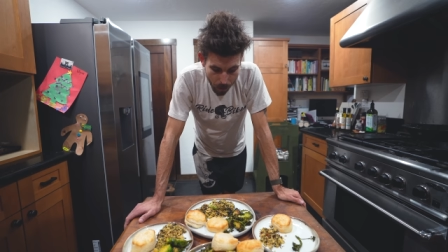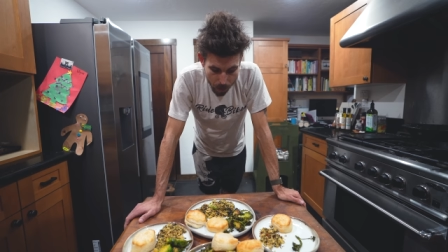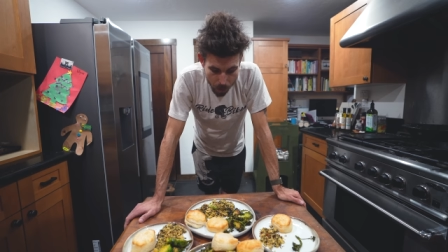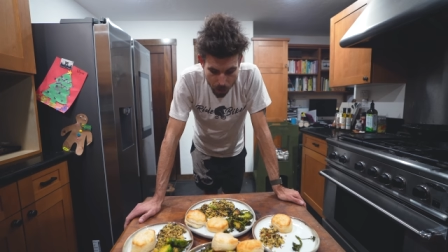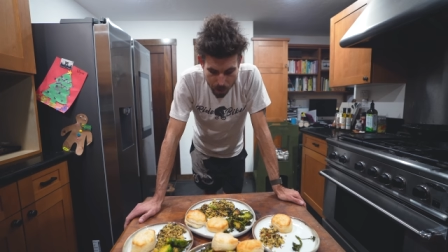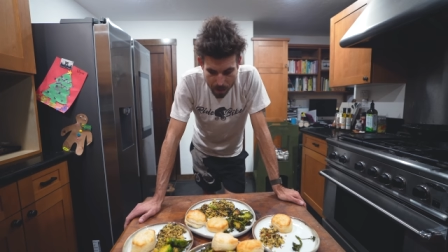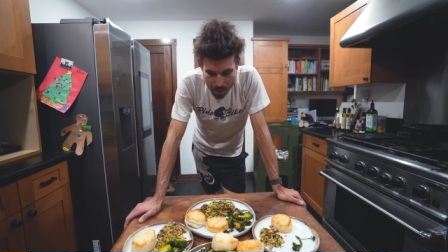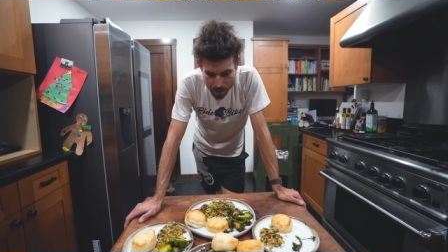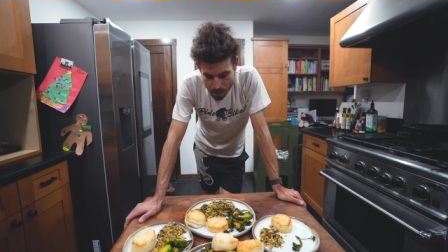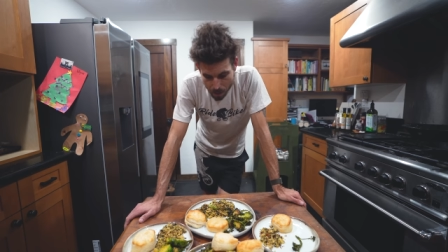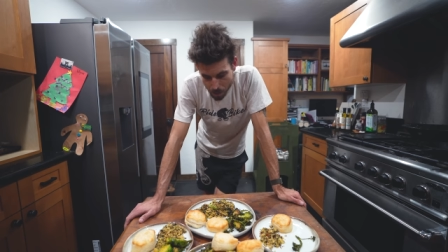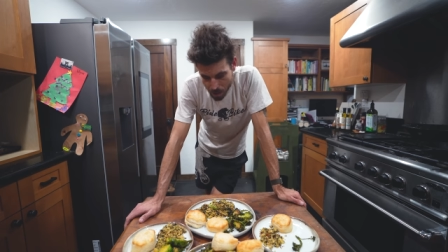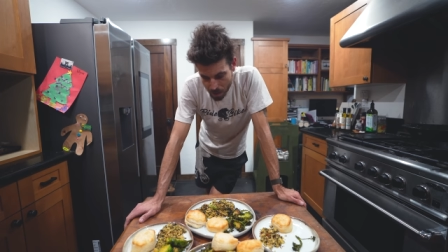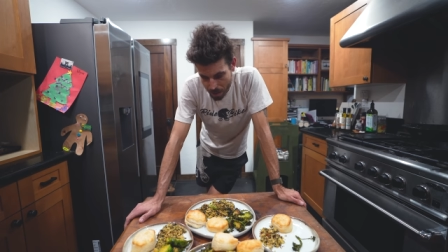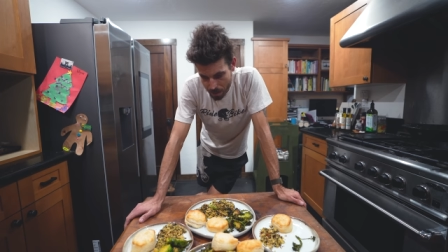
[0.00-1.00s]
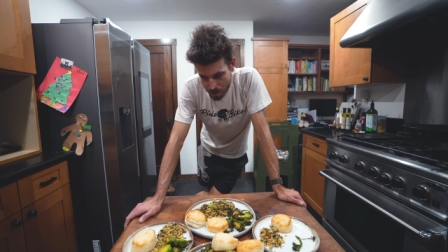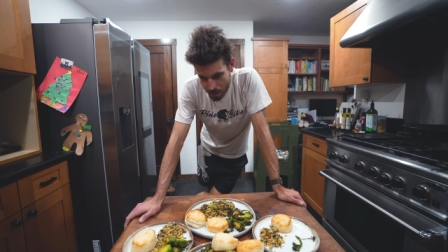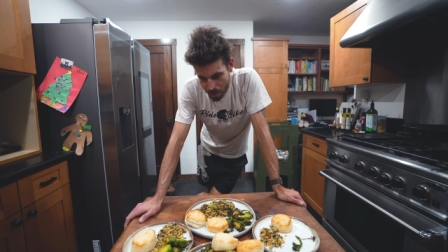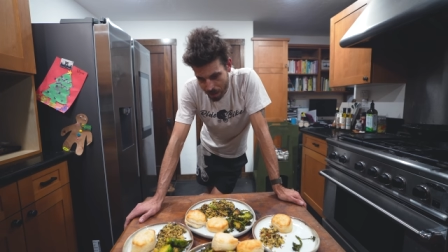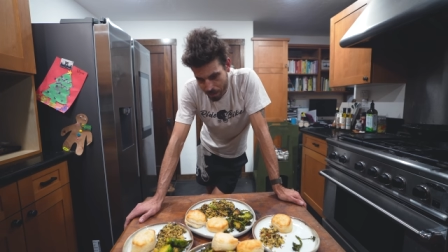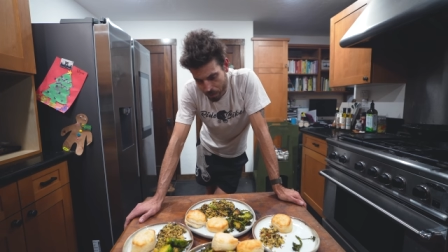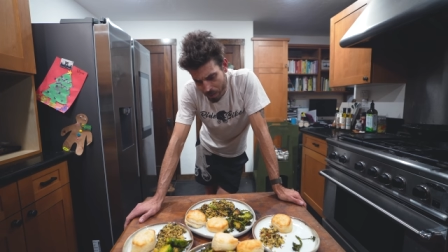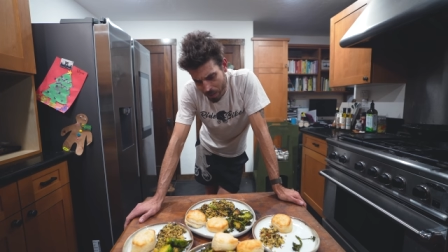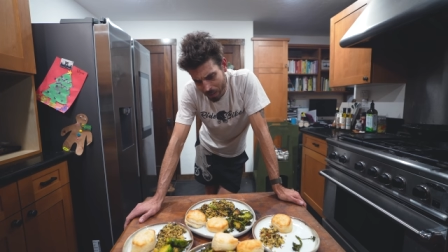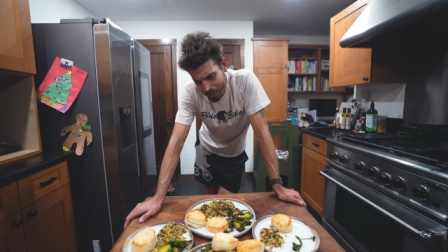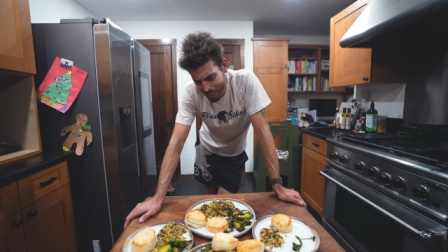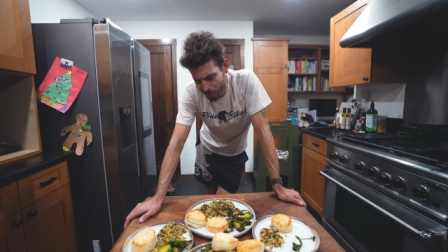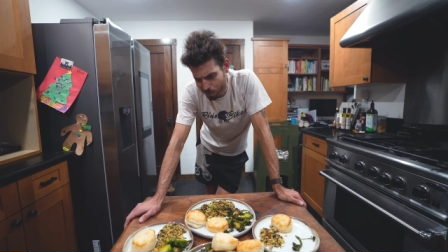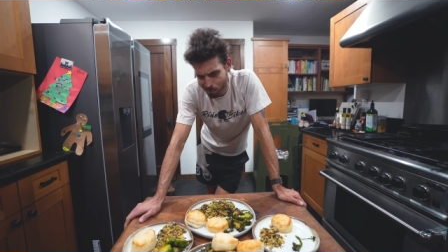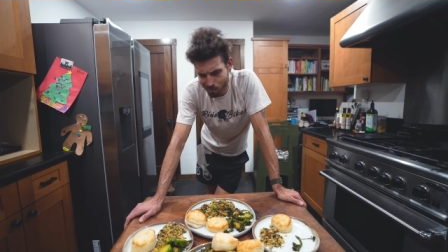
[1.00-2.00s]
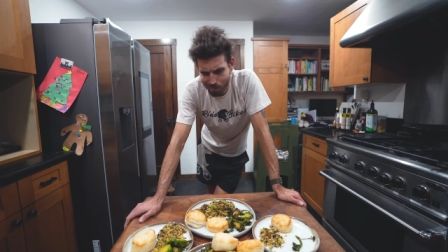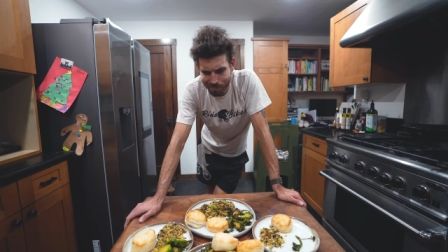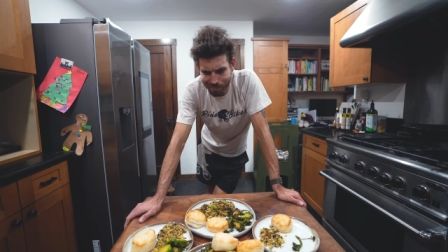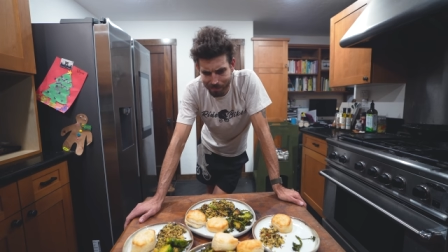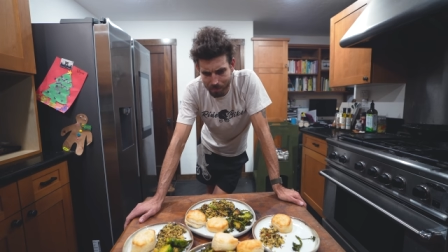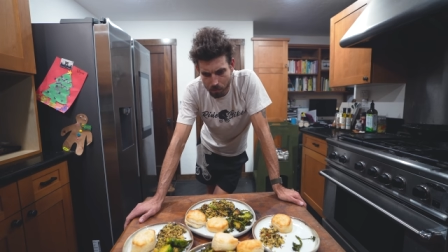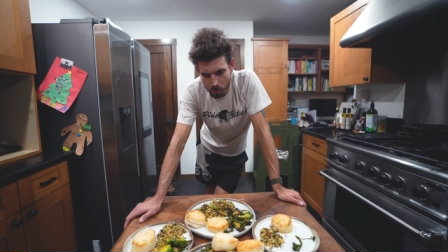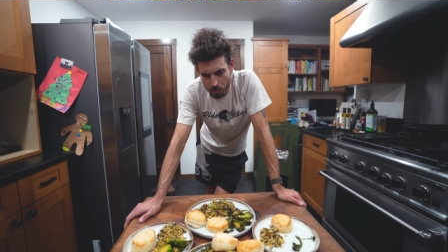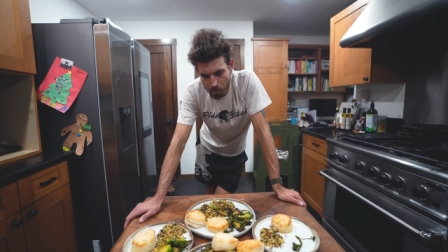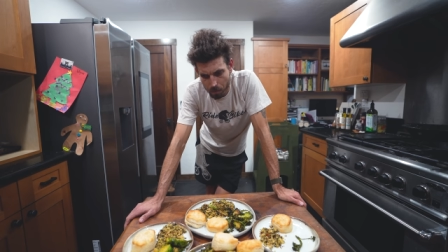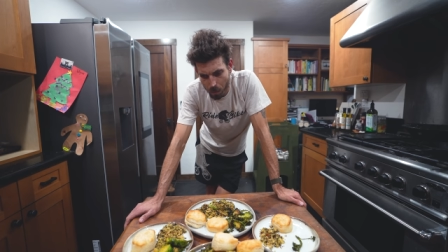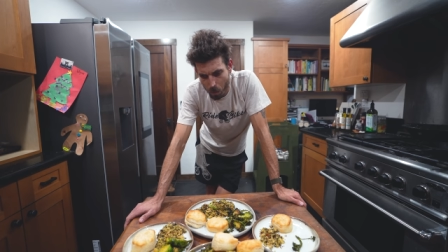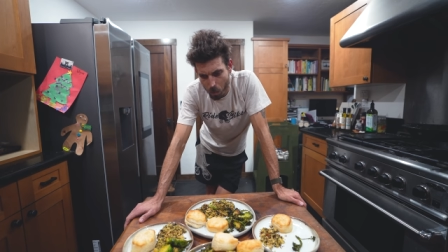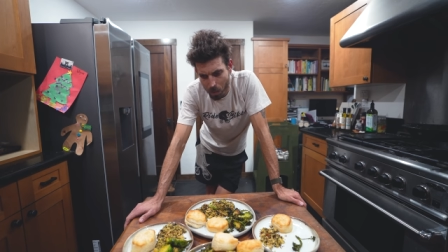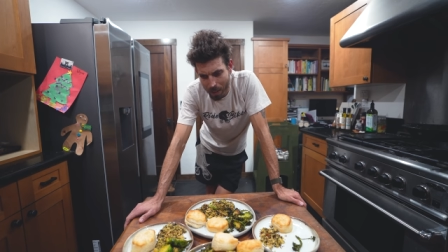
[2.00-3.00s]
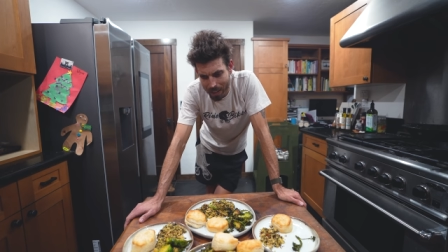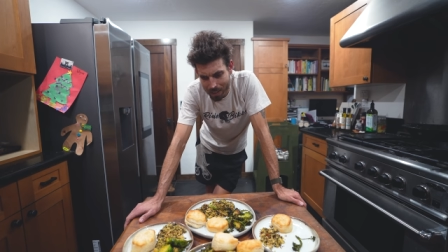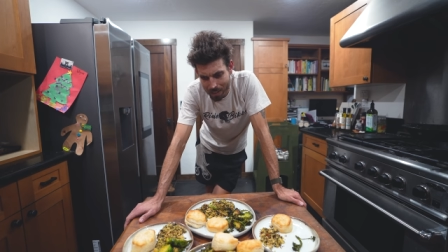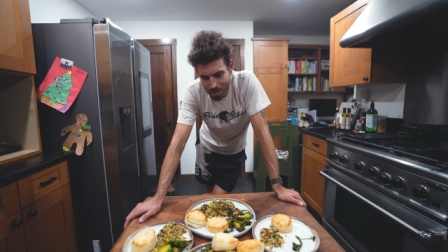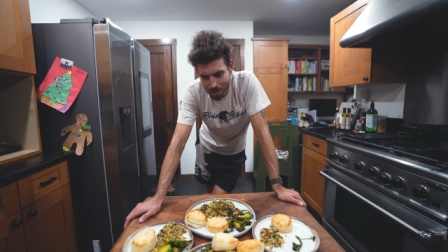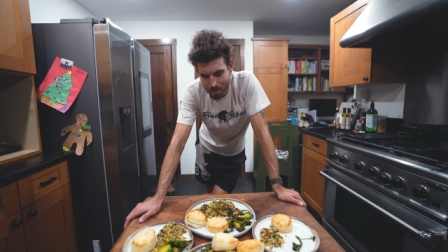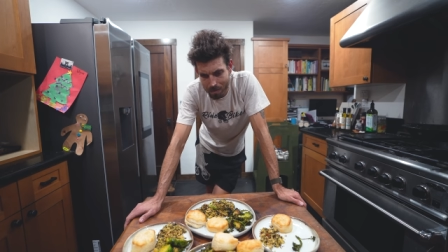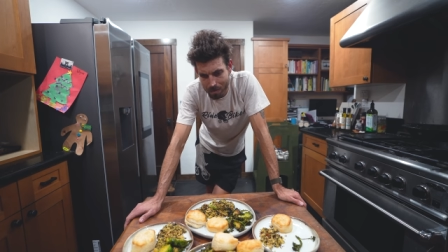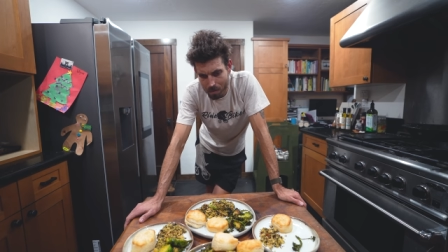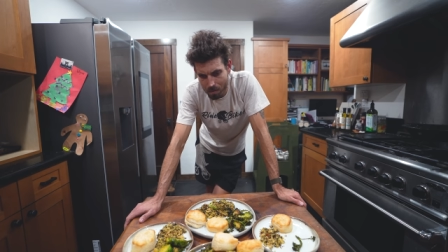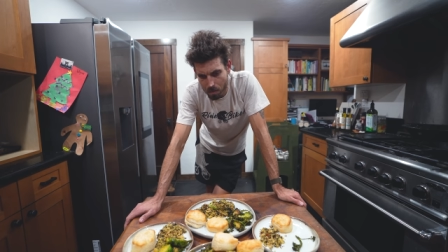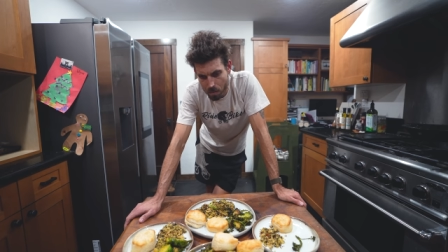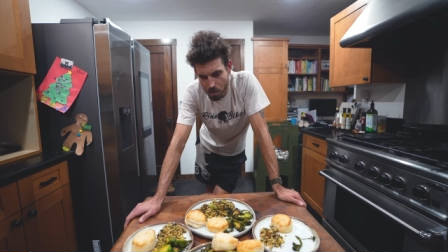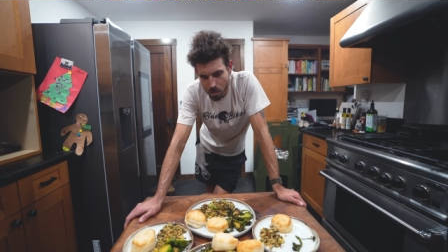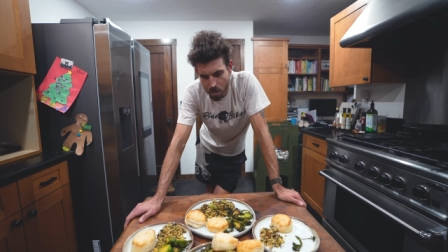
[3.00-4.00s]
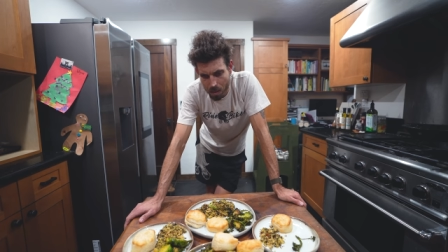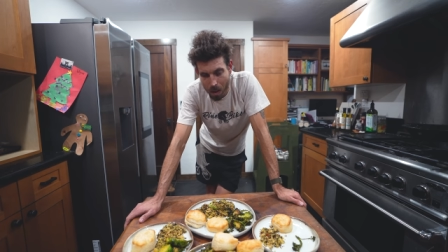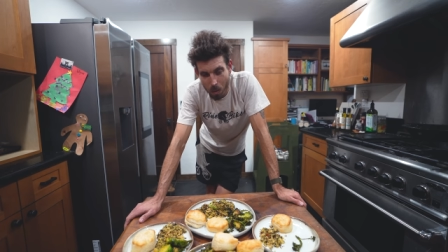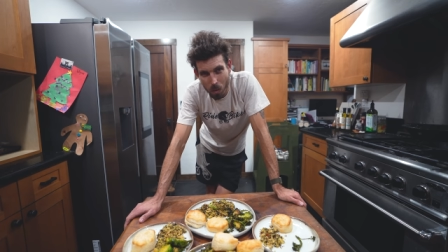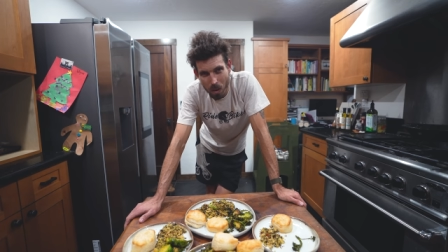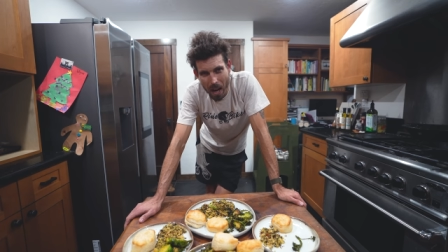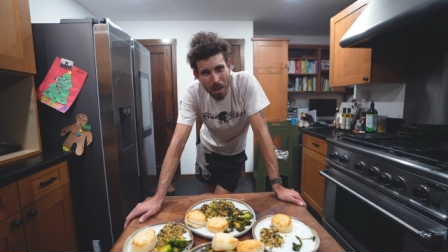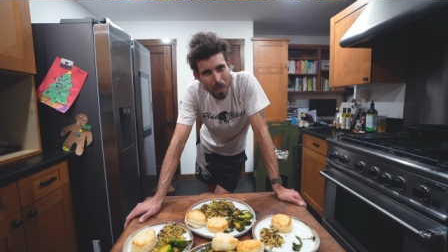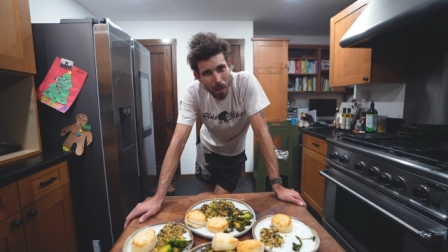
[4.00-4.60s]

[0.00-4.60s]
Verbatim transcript: She said some things that I felt like, well, that's not what I